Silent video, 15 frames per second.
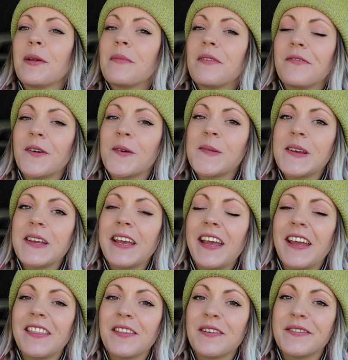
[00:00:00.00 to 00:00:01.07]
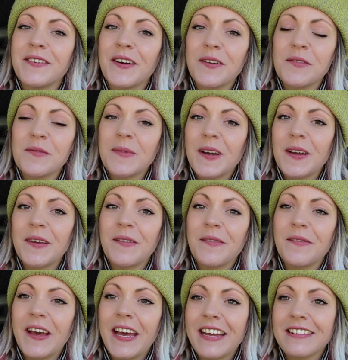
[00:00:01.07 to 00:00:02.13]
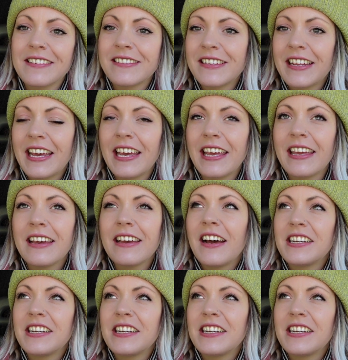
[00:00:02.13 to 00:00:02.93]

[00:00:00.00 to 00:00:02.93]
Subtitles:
going to be filming in the front of my van today.